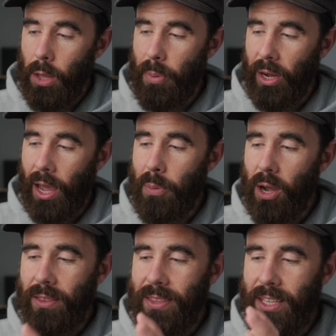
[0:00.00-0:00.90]
But I
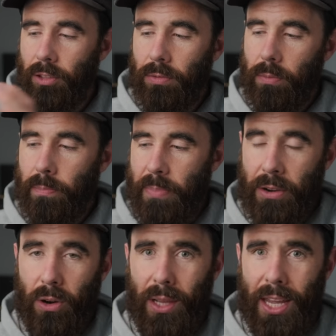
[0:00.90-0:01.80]
bought these
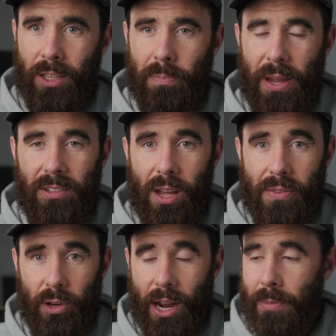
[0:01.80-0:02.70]
Benro legs based
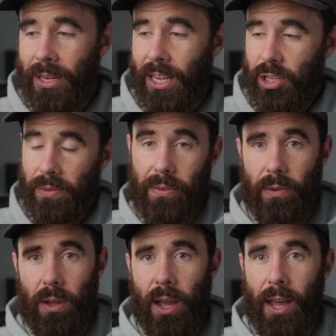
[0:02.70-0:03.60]
off a recommendation
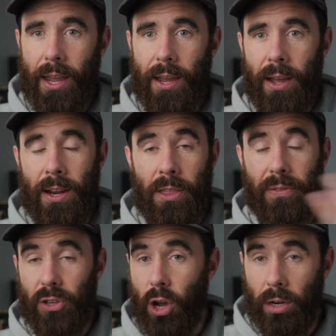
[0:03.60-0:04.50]
of another
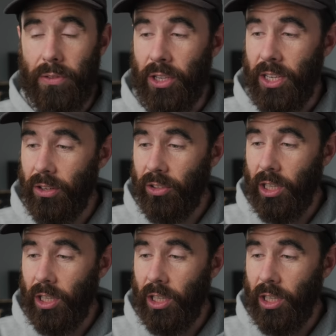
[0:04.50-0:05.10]
photographer years